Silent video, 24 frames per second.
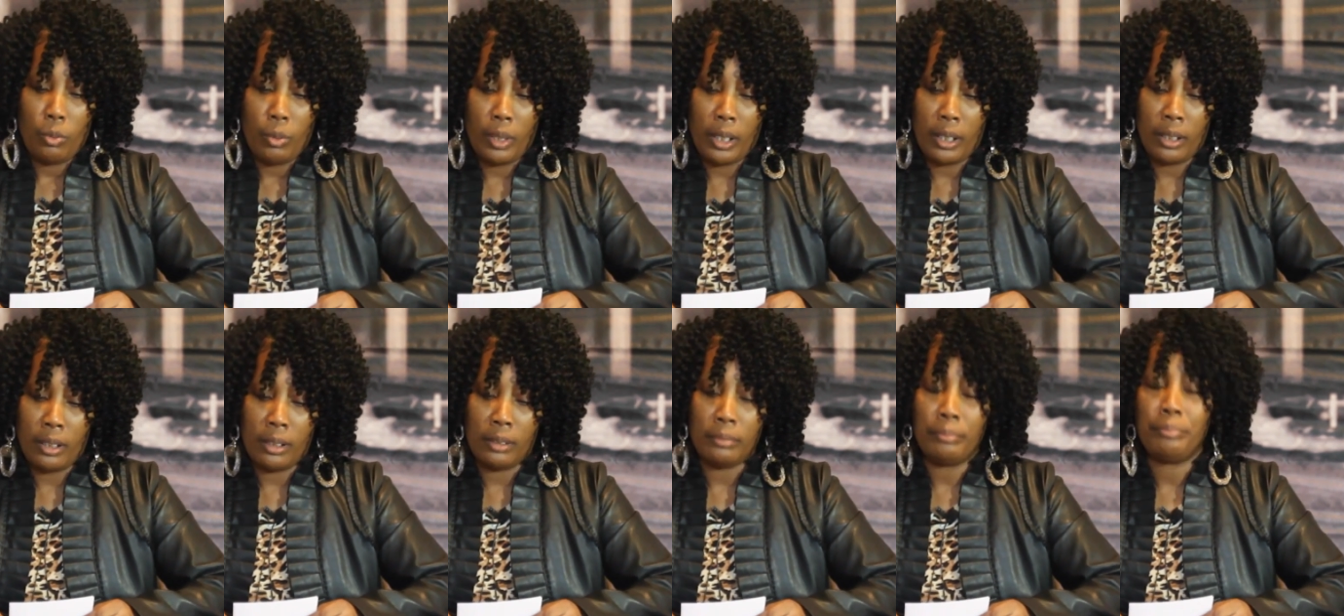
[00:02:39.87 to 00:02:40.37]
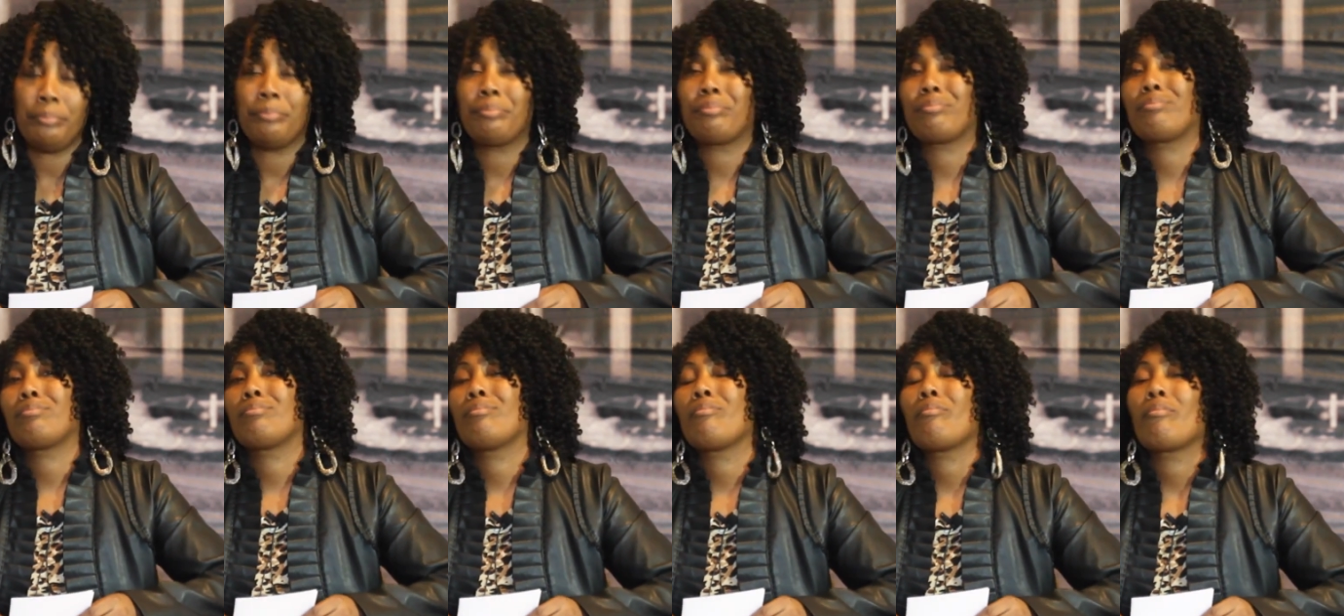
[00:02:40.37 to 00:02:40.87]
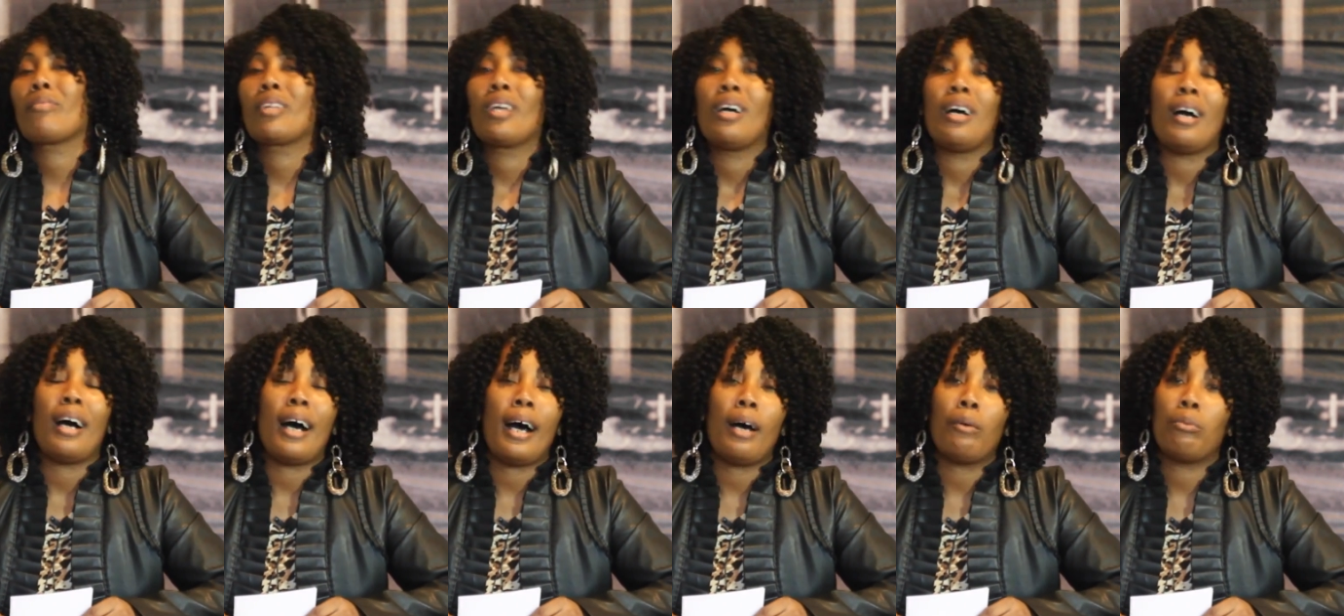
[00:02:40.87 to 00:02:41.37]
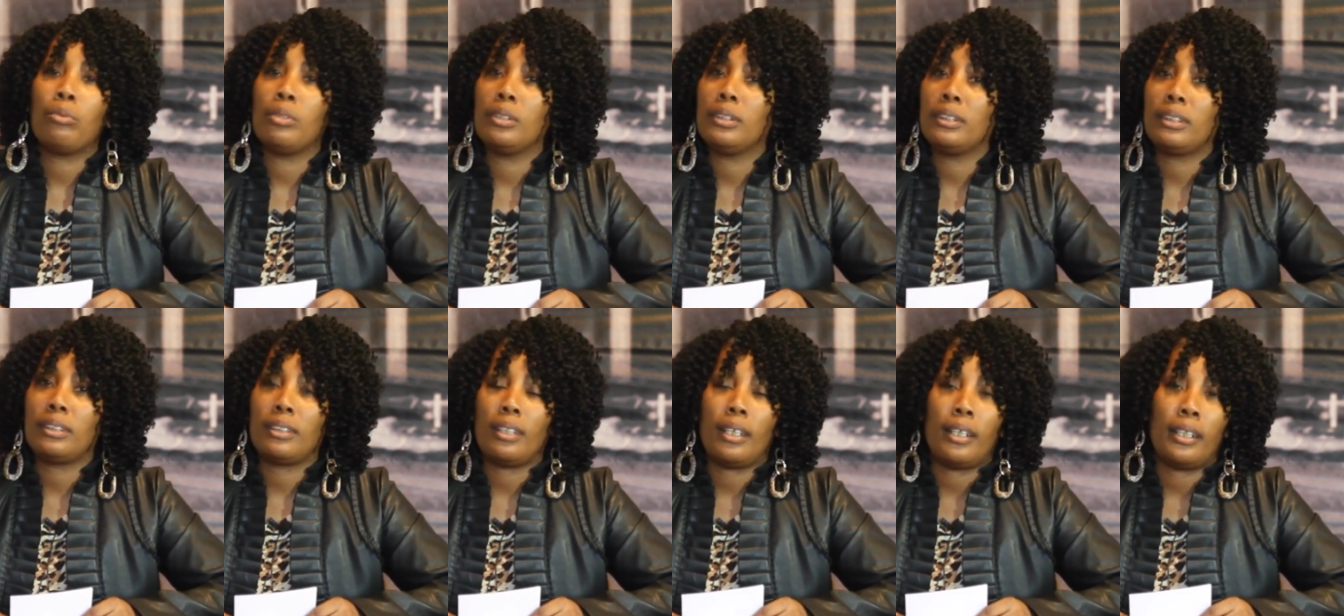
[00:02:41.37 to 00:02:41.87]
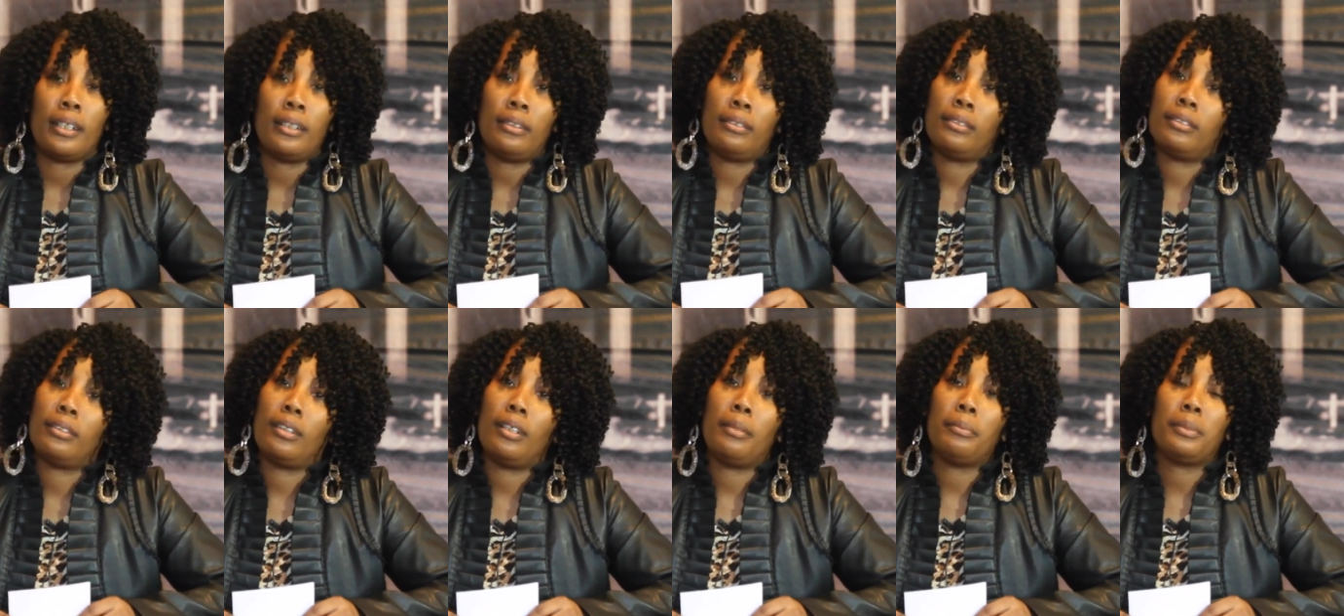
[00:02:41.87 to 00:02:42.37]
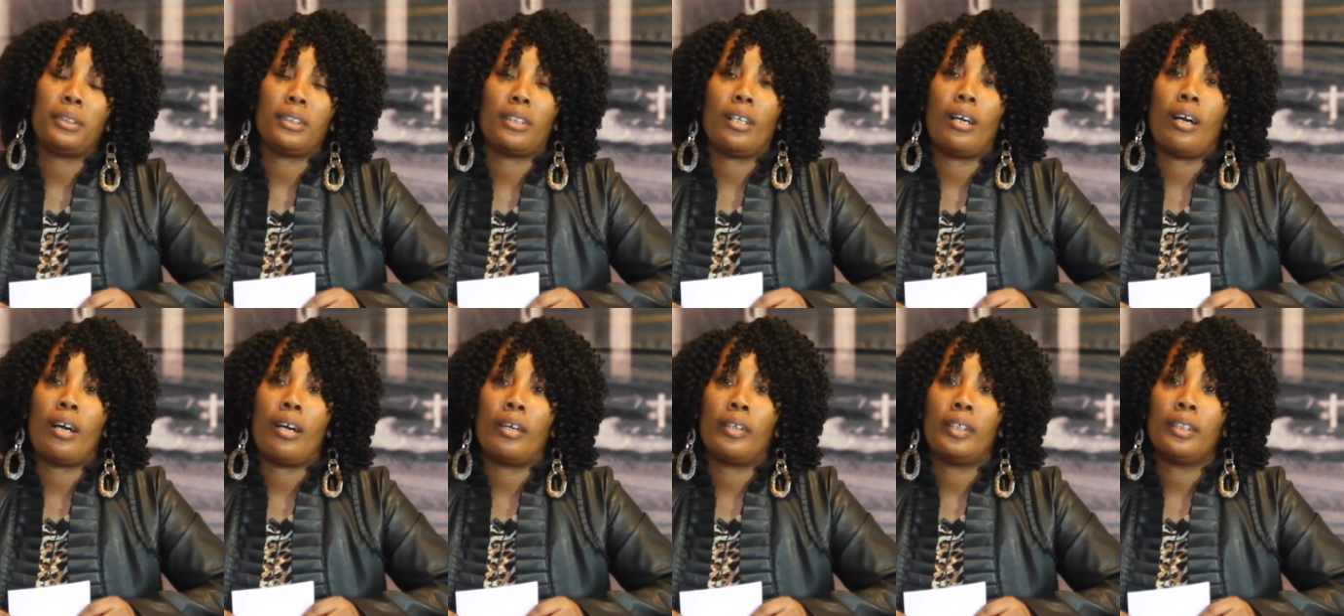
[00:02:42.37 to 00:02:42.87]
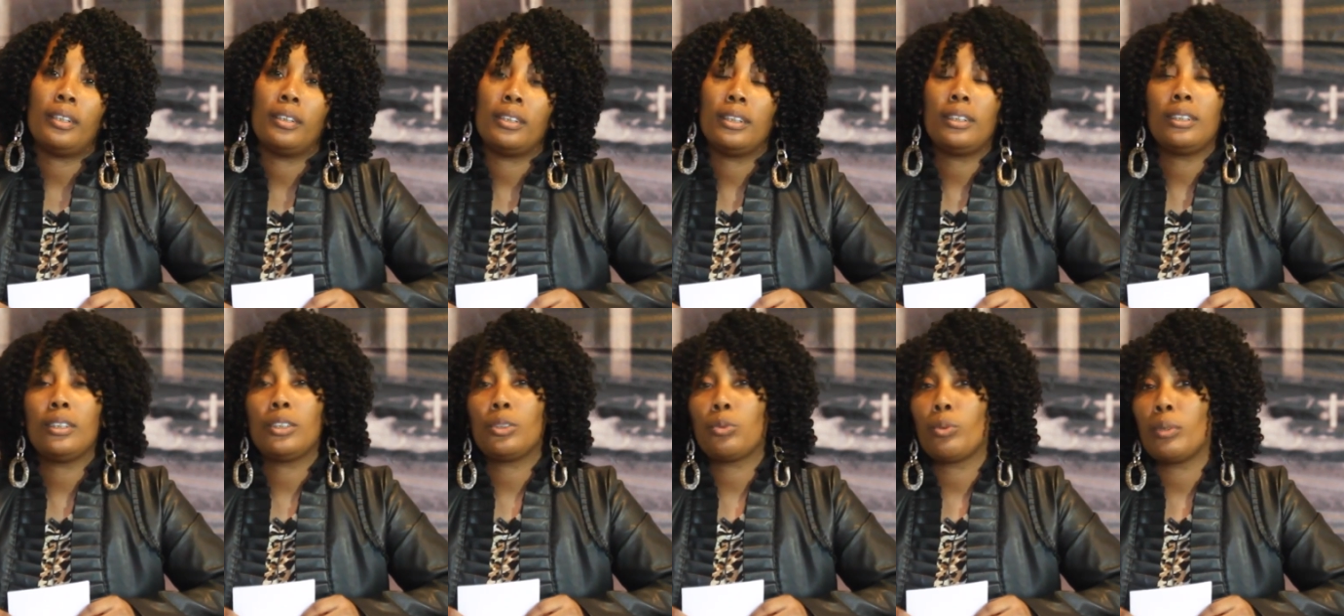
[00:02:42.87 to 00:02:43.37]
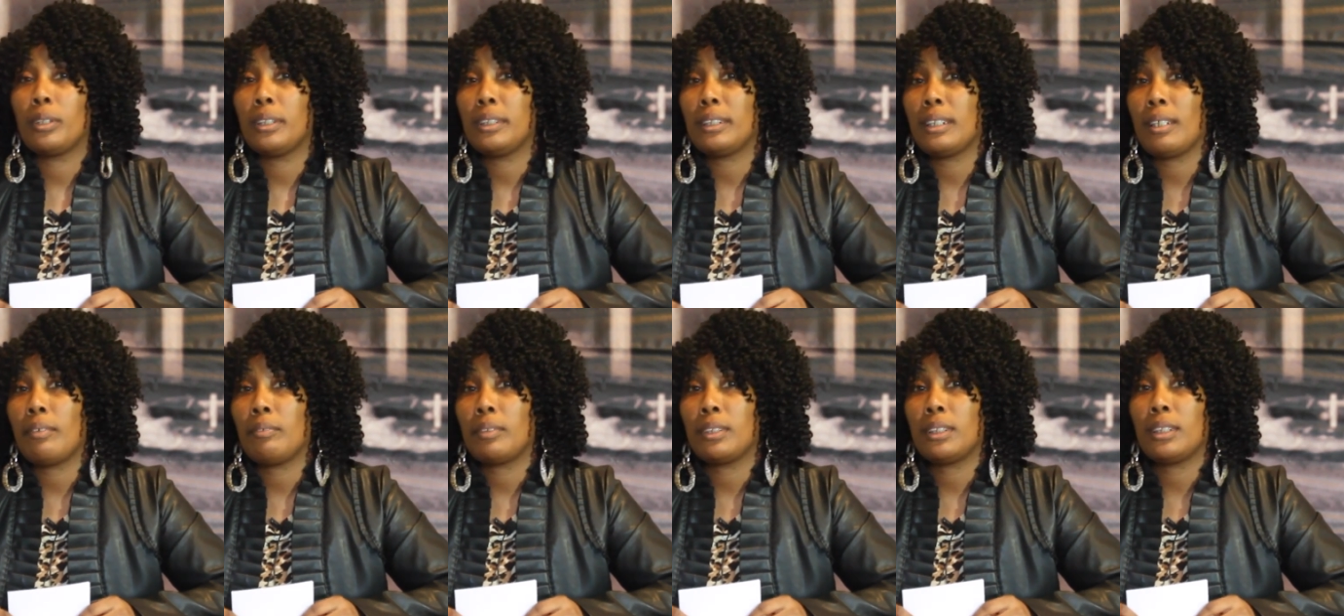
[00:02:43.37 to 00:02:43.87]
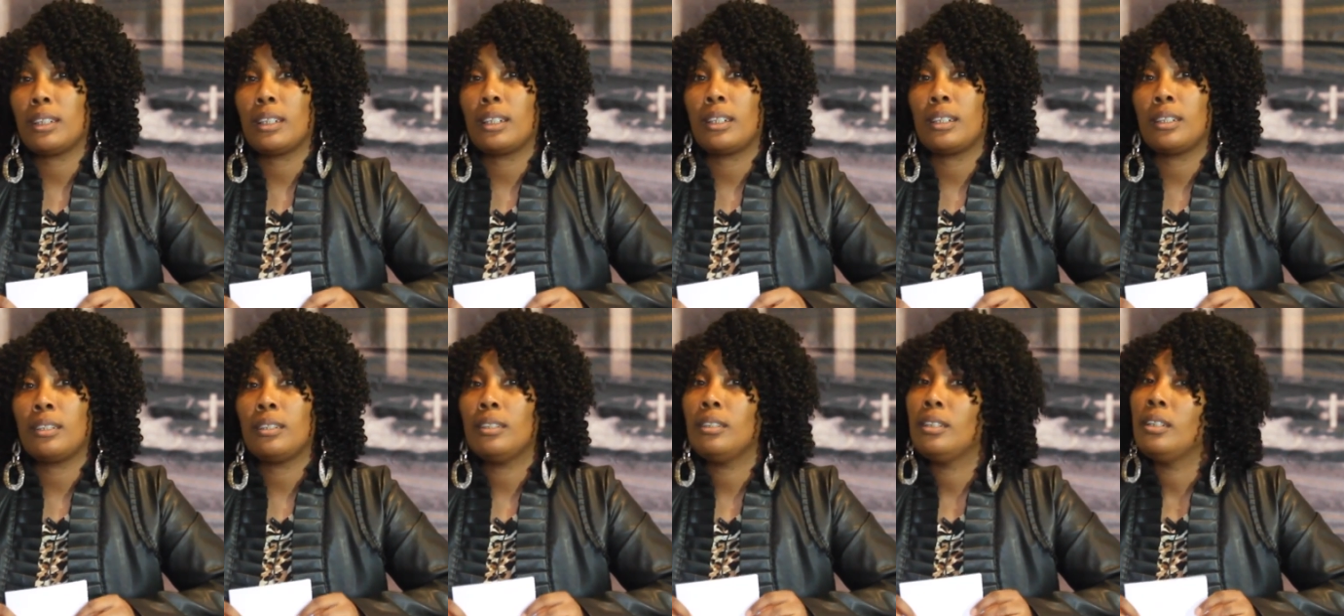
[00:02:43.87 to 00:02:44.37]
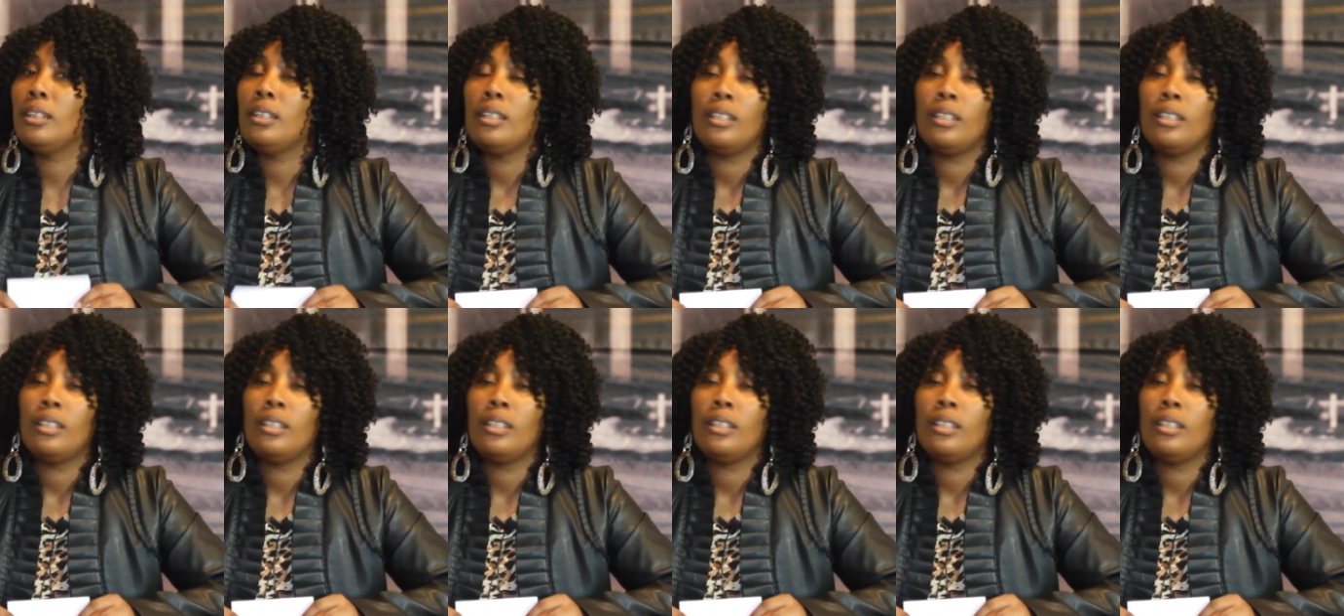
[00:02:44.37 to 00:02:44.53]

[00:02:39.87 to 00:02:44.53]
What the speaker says: Well, I wouldn't stay. I'm sorry. This is 2017?